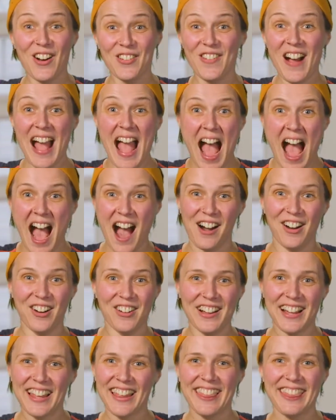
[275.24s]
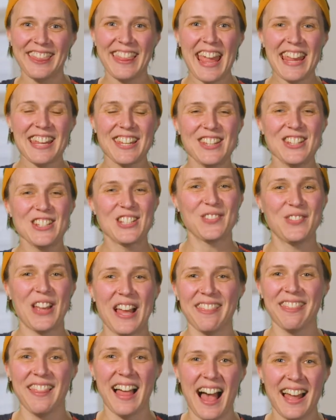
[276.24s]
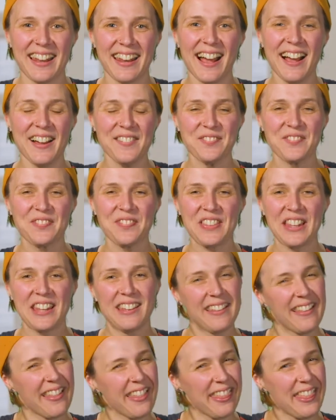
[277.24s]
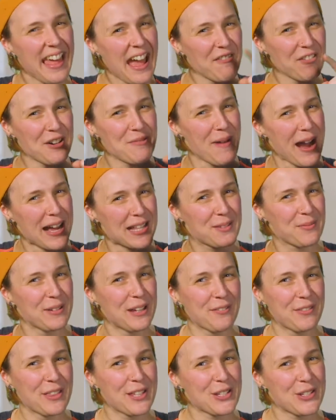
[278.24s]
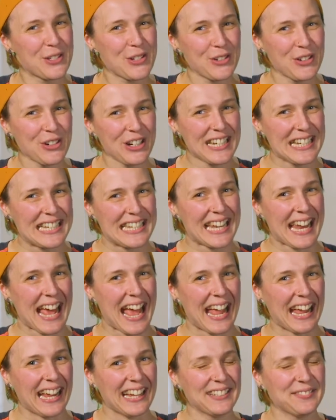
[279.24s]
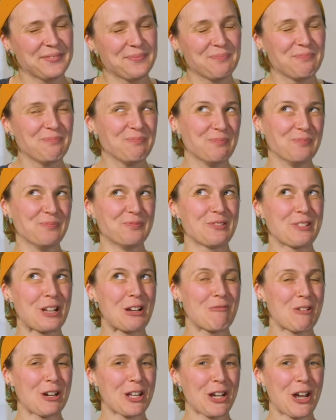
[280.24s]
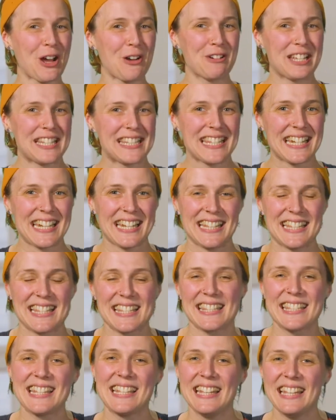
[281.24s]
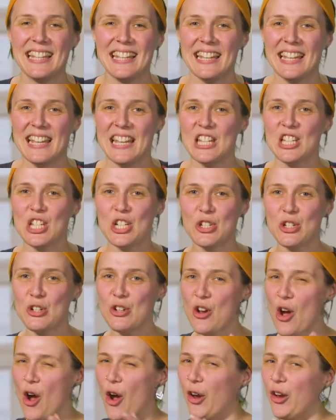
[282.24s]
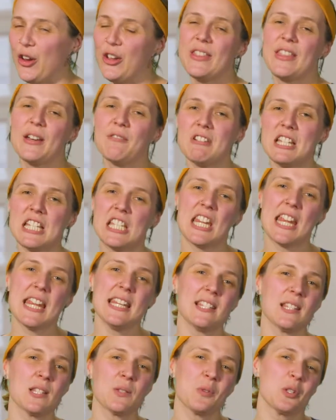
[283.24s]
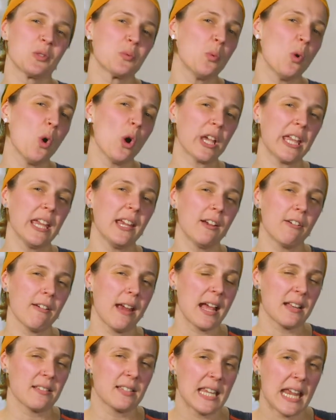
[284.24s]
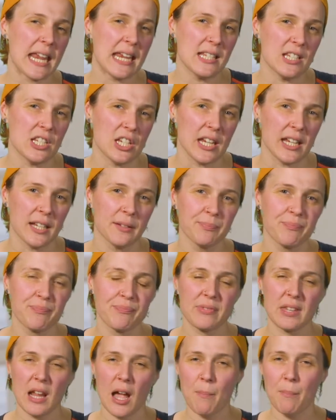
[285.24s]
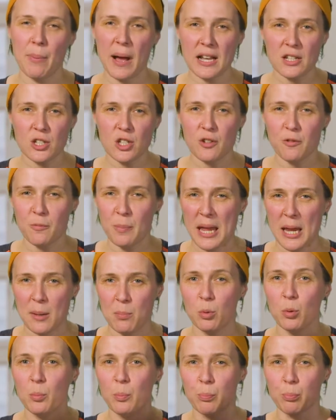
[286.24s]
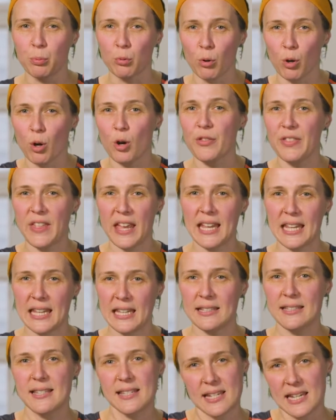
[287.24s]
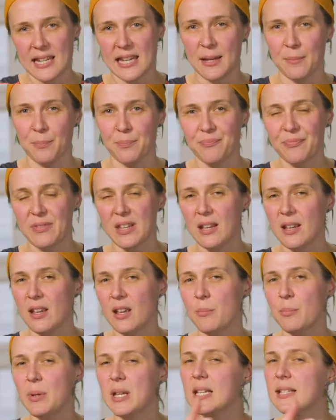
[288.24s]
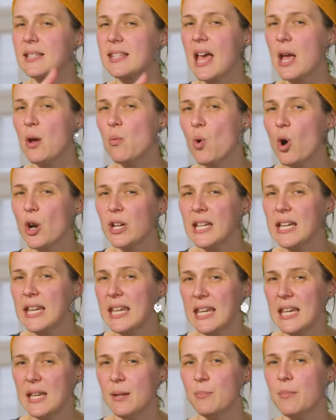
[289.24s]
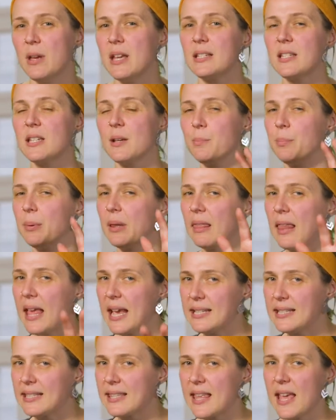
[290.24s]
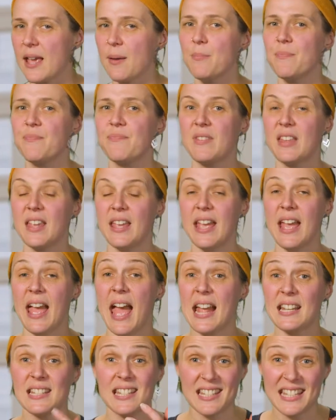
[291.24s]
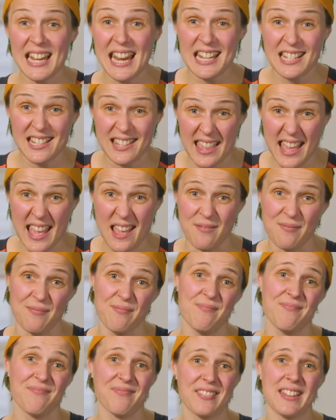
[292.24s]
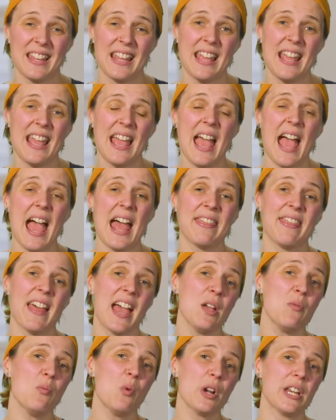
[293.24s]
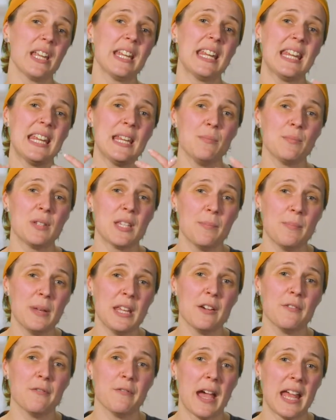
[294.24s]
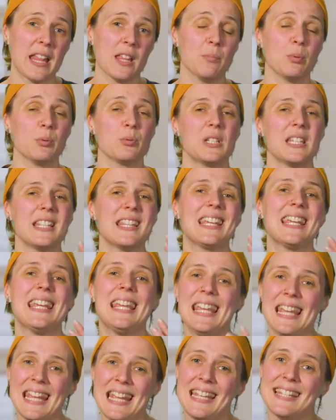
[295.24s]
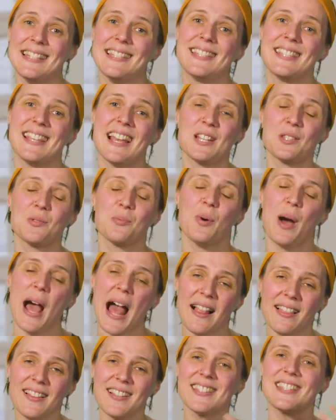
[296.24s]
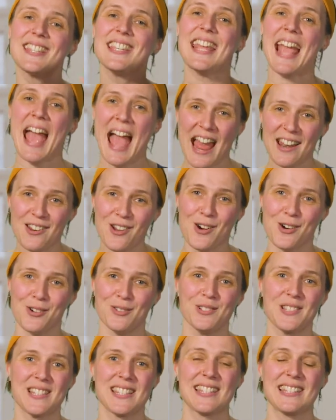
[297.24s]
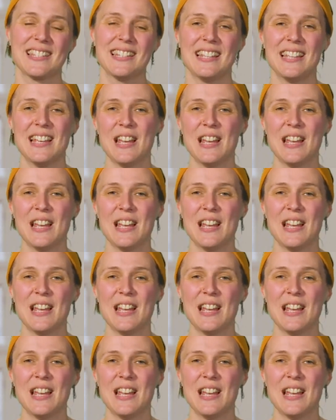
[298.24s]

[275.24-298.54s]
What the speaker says: Wow, thank you, Svetlana. That reminds me of the story today. What a coincidence. Did you know that when Jesus was walking around teaching, a bunch of people brought their kids to him because they wanted him to bless them and to teach them. And they wanted him to be available to the kids as well as the adults.